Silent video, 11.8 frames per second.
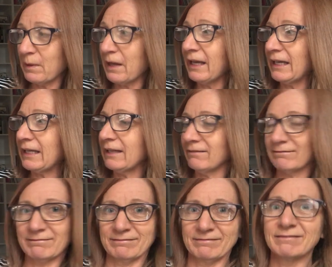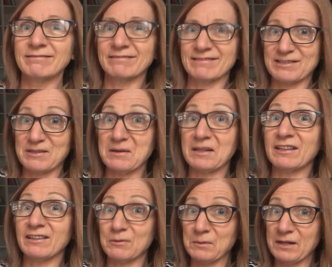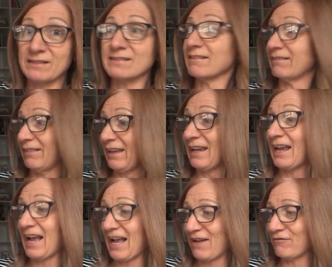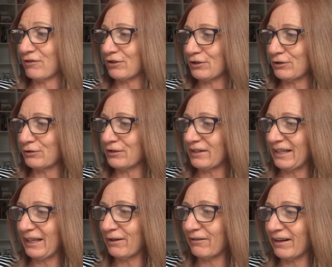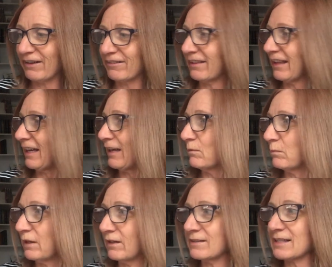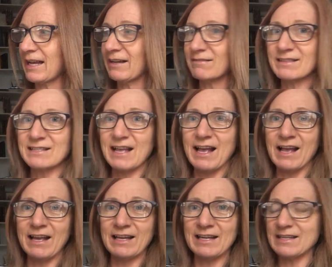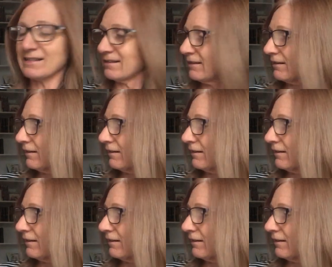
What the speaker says: me. So in other words, they have got a good thing going on there because outside.